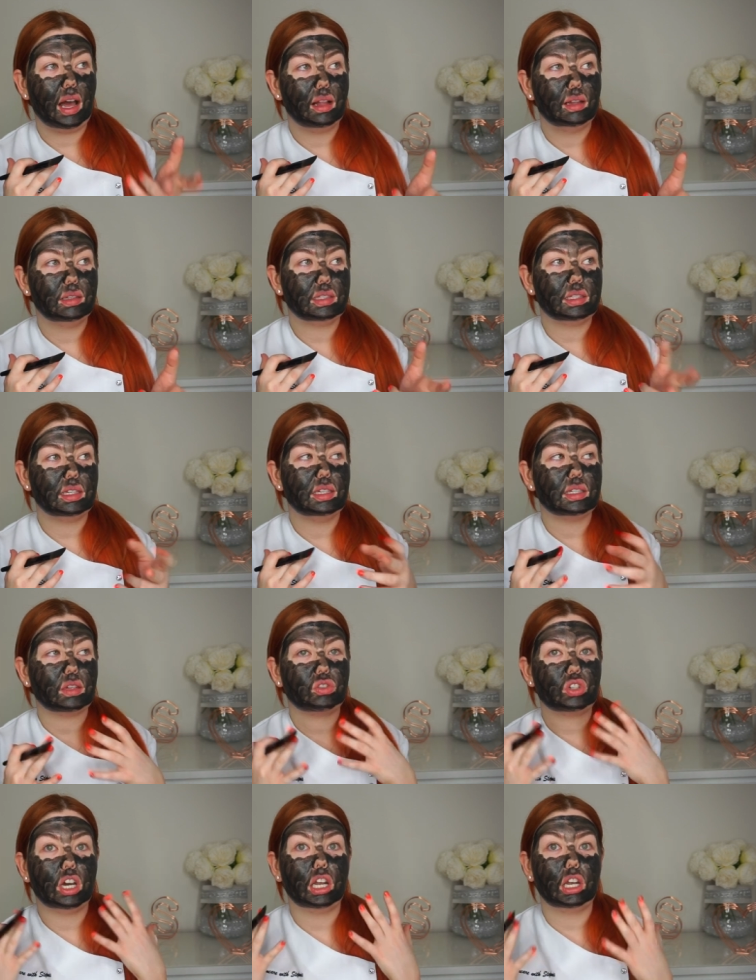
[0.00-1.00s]
Aldi's,
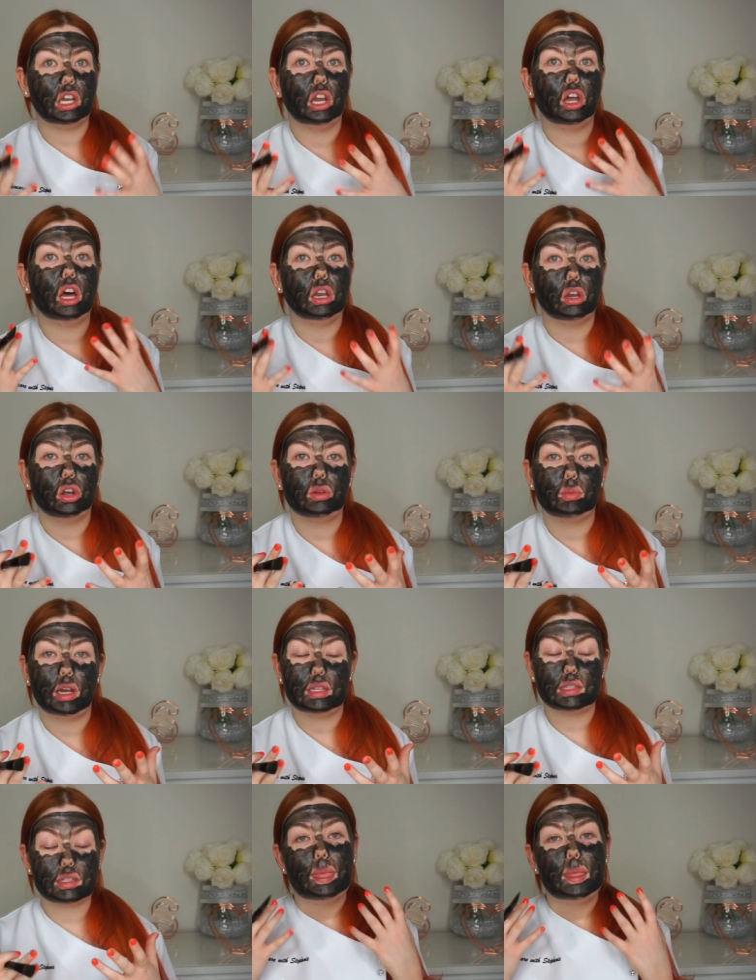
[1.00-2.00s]
I've tried a lot of
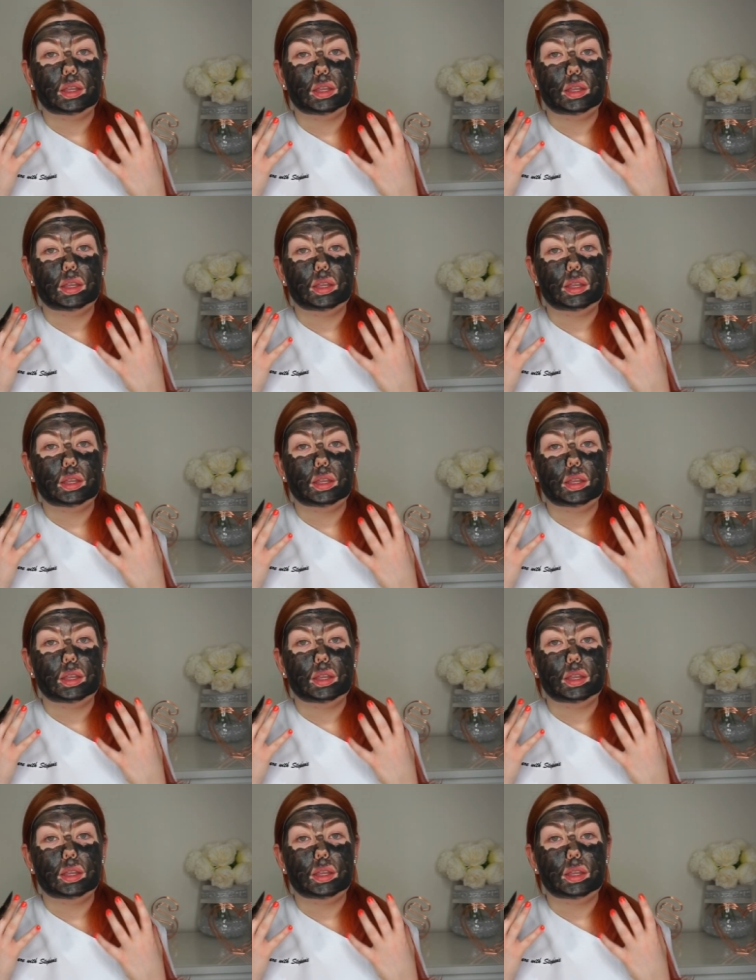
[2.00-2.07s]
masks.